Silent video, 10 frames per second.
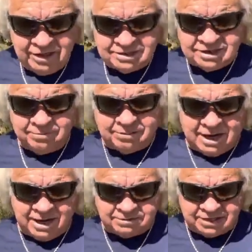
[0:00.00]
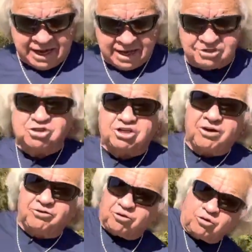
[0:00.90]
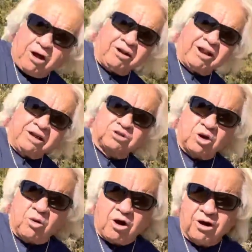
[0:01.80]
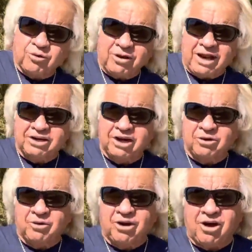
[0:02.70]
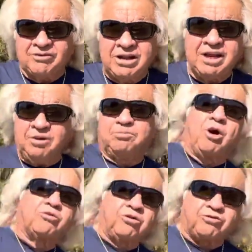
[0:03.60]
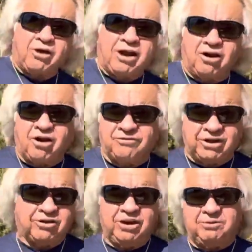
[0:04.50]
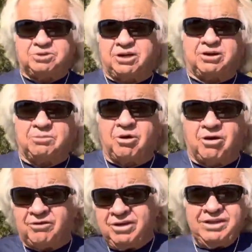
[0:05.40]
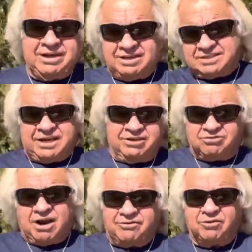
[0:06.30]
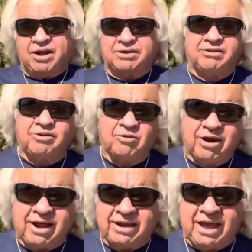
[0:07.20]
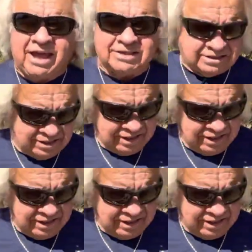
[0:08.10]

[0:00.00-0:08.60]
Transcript: Sometimes guys shoved their throttle down so hard when that gun went off, it broke their throttle off. They couldn't even shut their boat off. They just had to drive around till they run out of gas.